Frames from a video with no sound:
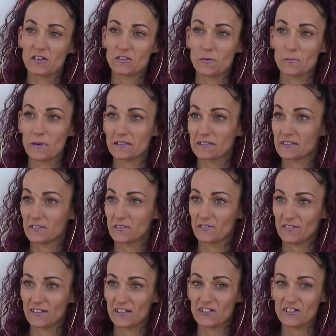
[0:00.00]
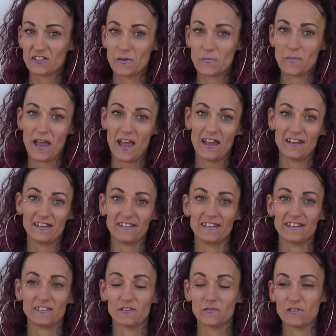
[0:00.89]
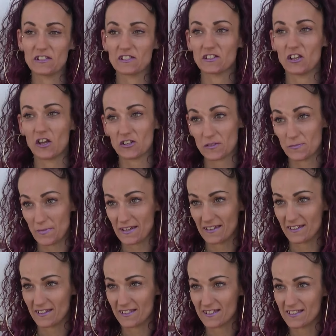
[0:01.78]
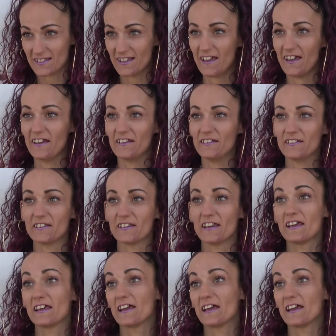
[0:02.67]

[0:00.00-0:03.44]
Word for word: domestic relationship and which lost my kids and